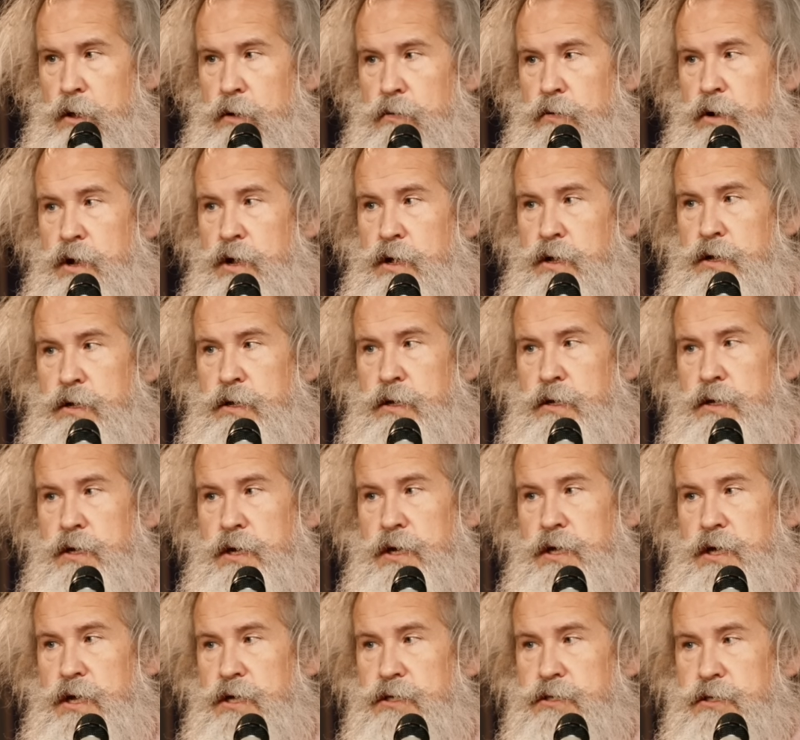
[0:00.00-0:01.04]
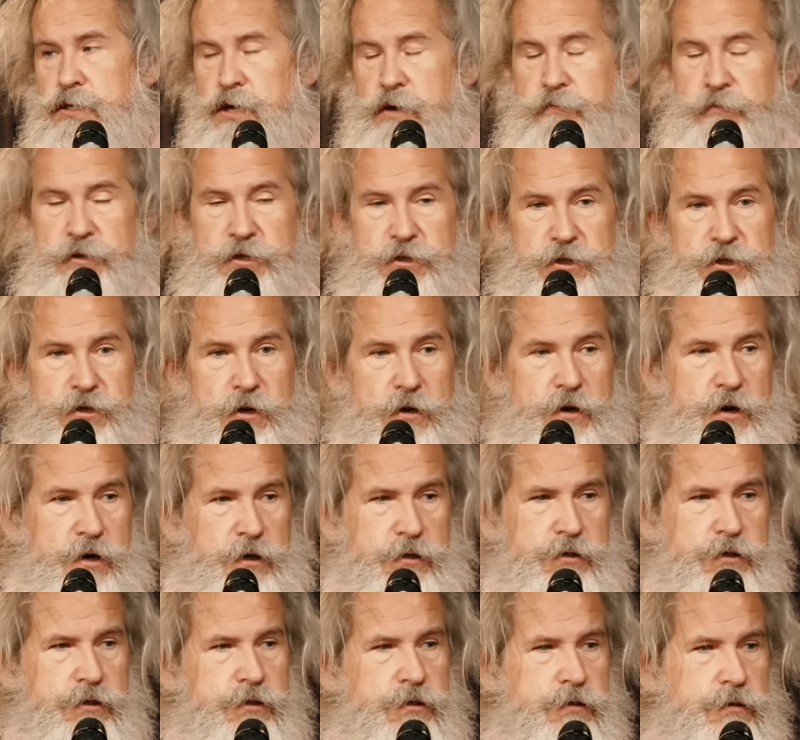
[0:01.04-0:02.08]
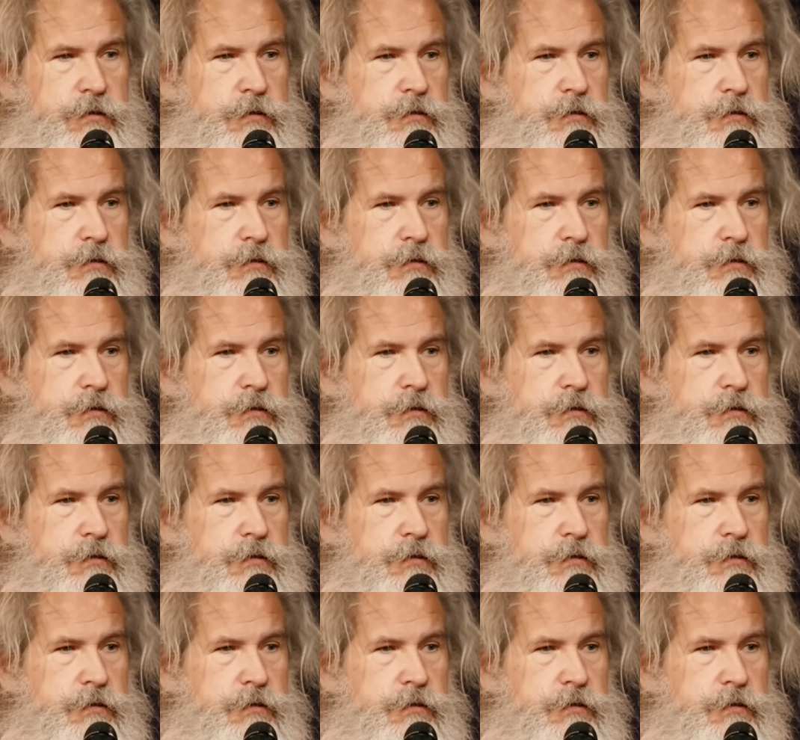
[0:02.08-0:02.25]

well, I guess I'm in charge.